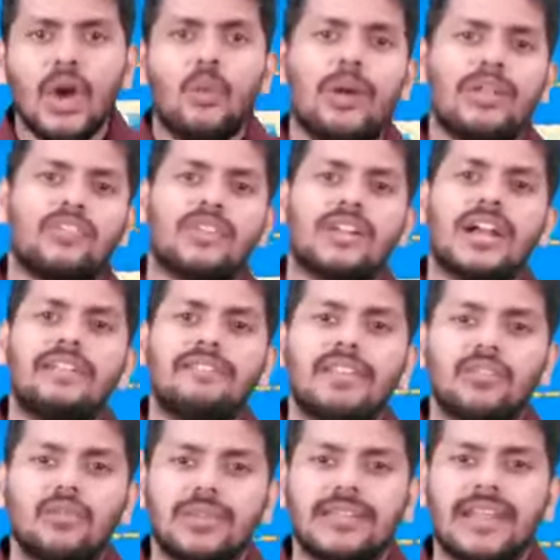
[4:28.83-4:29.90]
Once you're
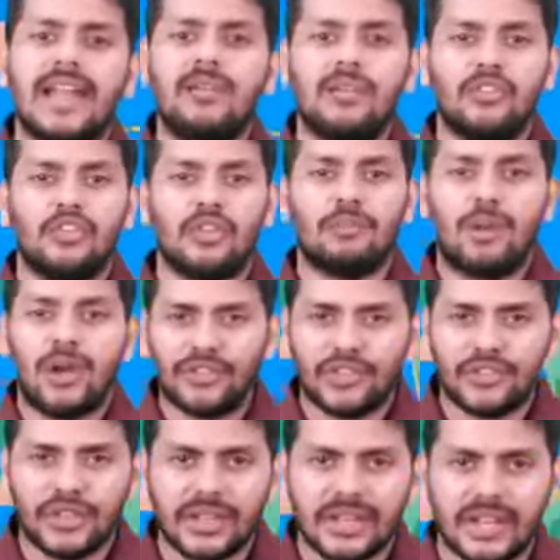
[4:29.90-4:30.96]
convinced with that, once your
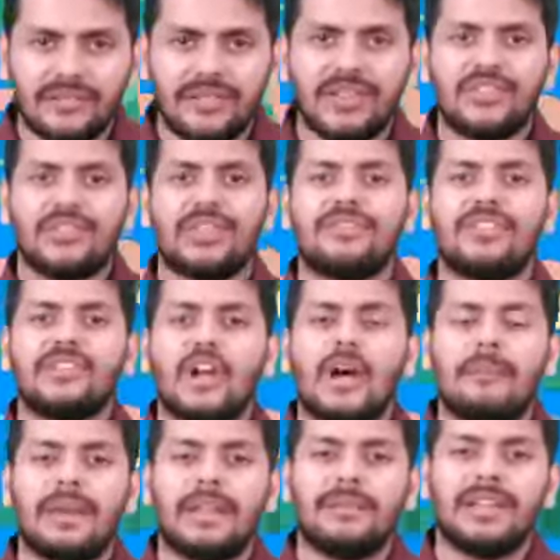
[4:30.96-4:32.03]
bosses are convinced, if the
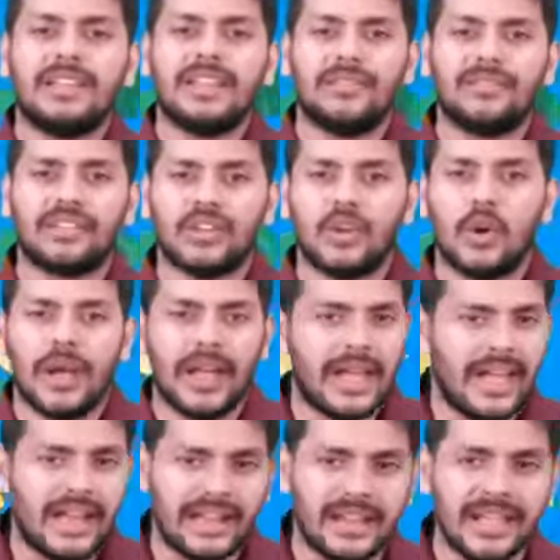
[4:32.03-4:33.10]
top management gives a go
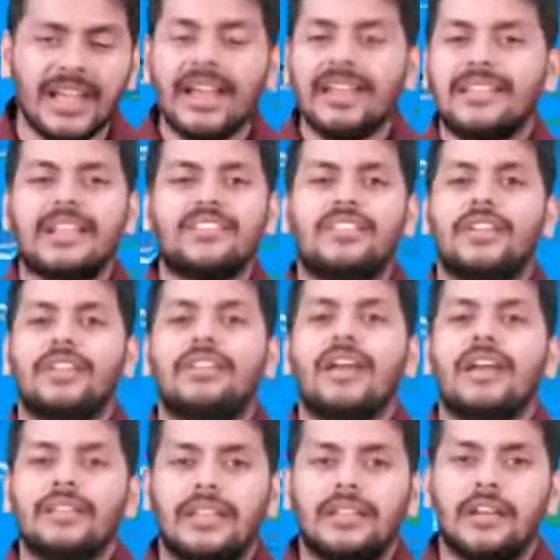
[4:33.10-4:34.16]
ahead, that's it.
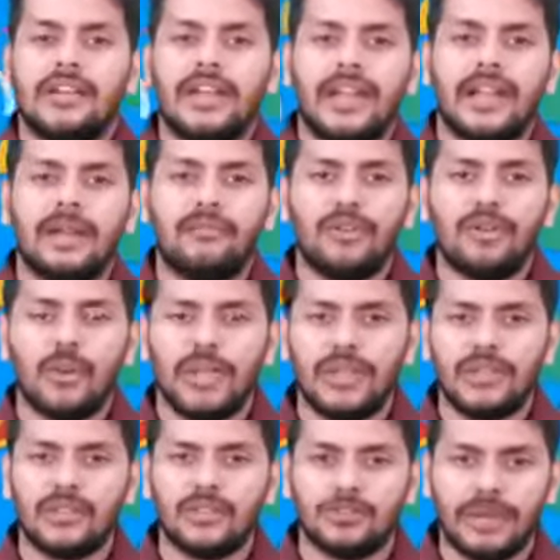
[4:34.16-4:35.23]
Then you get up for doing
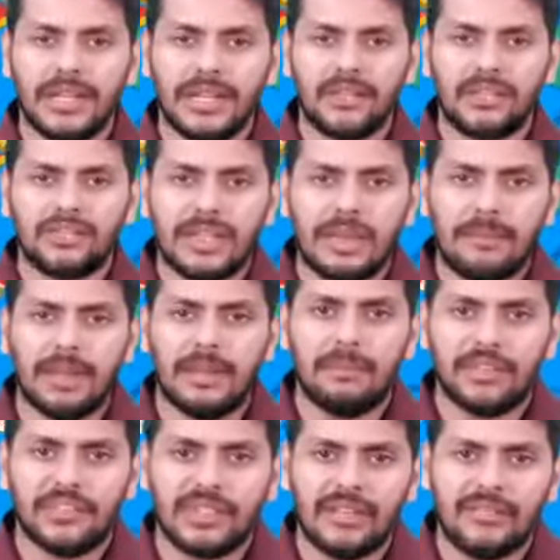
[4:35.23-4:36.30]
this. Bring in step
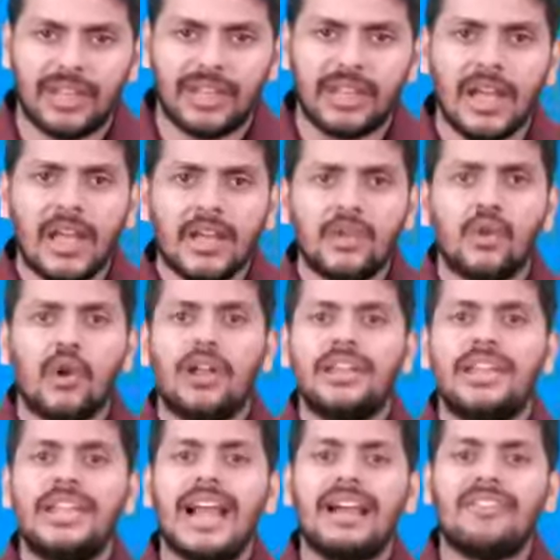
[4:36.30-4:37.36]
number 7 You
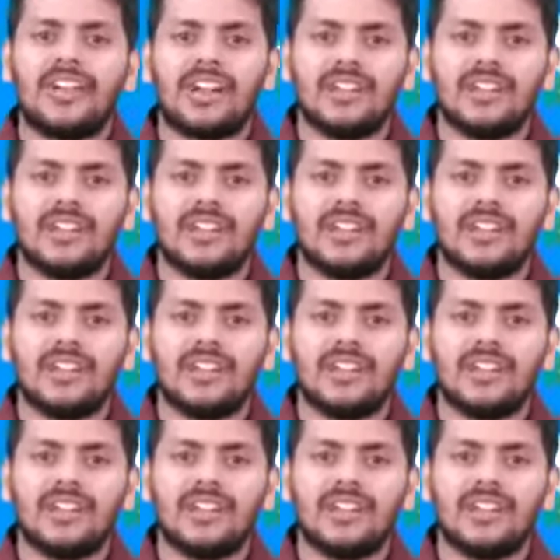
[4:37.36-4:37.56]
already have a